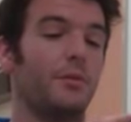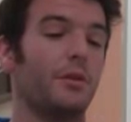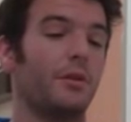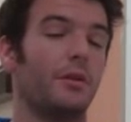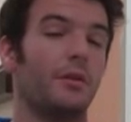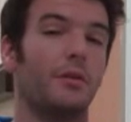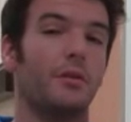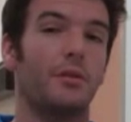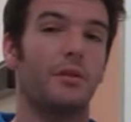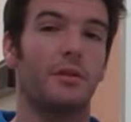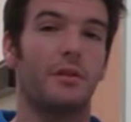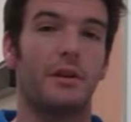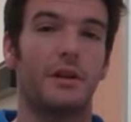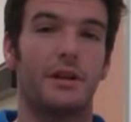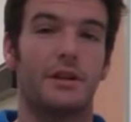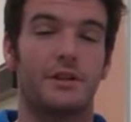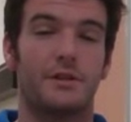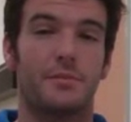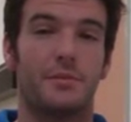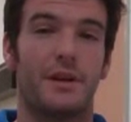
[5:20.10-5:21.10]
1/4
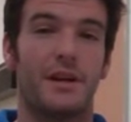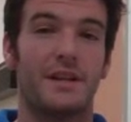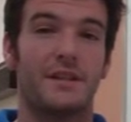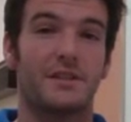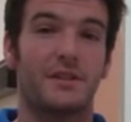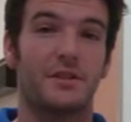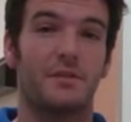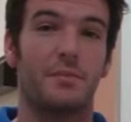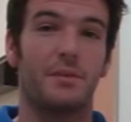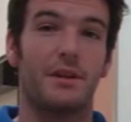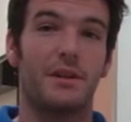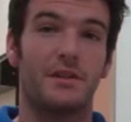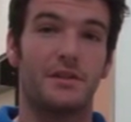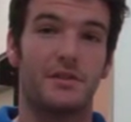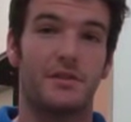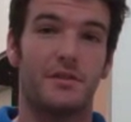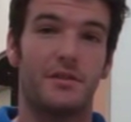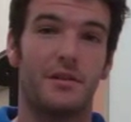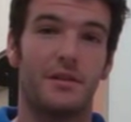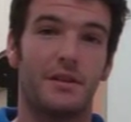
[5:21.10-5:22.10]
inch plastic
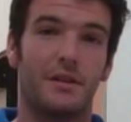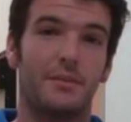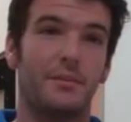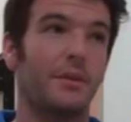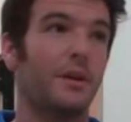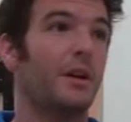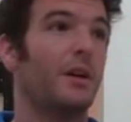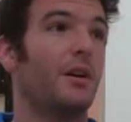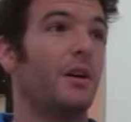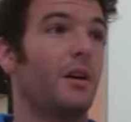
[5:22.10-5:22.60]
spacer on them